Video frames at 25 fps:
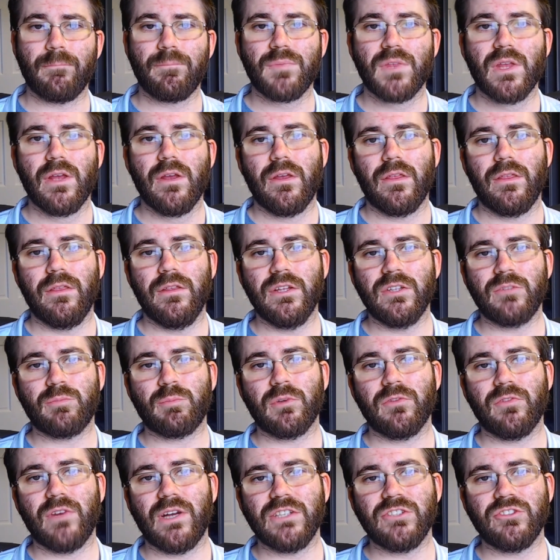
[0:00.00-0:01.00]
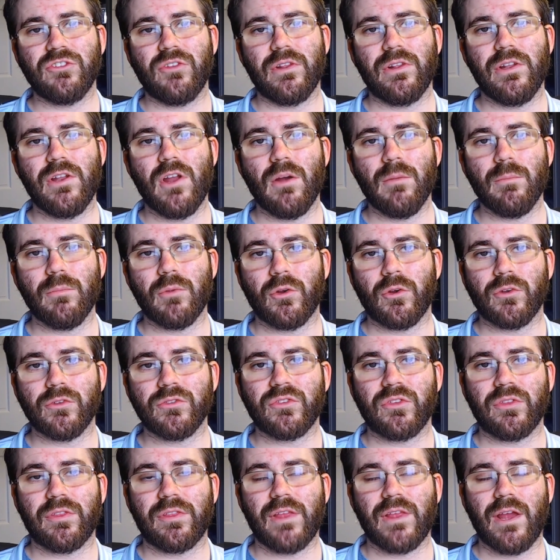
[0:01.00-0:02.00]
These provide you the numbers
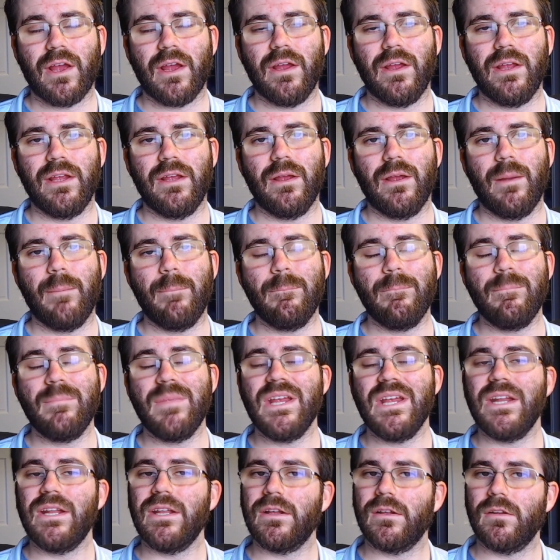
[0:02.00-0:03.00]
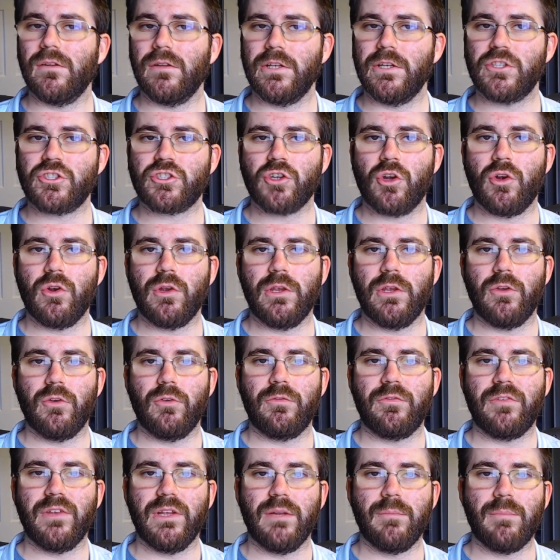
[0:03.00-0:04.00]
that immediately show you
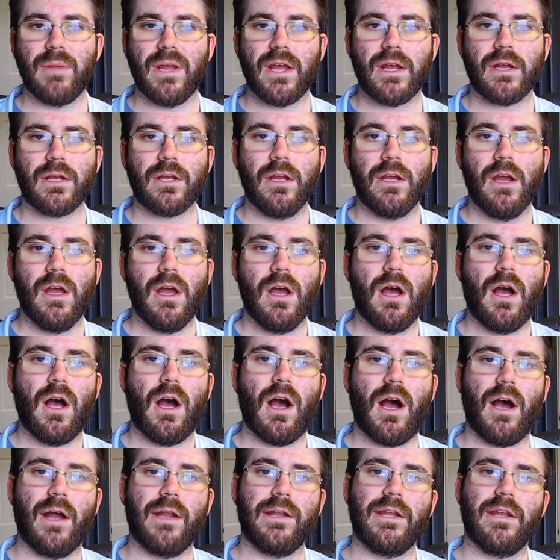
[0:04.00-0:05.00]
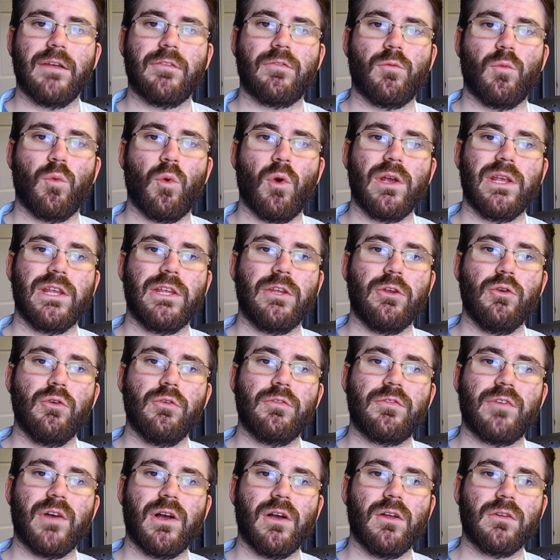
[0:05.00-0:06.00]
feedback on if what you
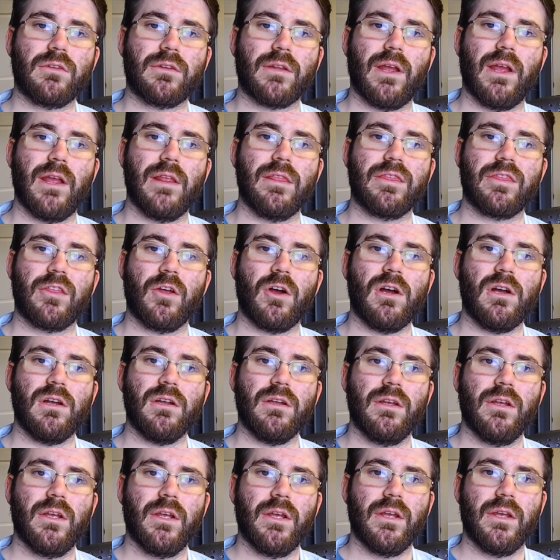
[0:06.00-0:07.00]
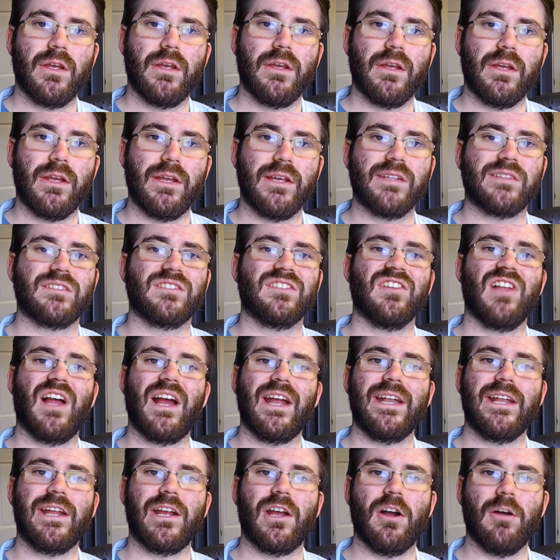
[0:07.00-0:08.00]
felt and thought is
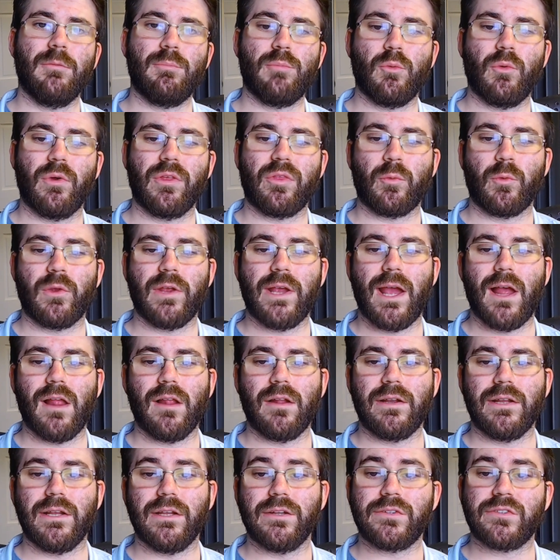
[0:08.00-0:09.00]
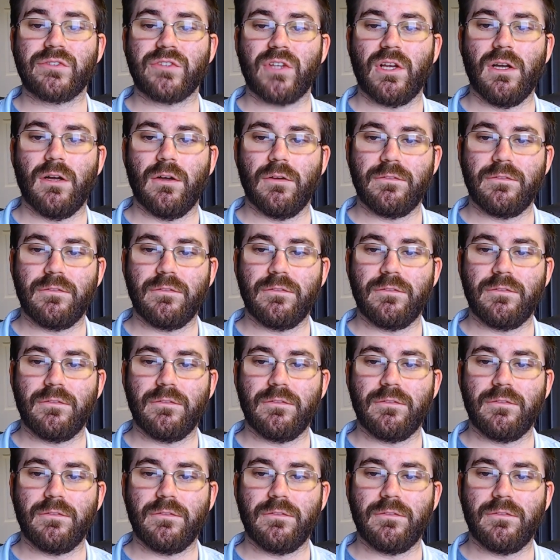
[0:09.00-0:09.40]
lining up with reality itself.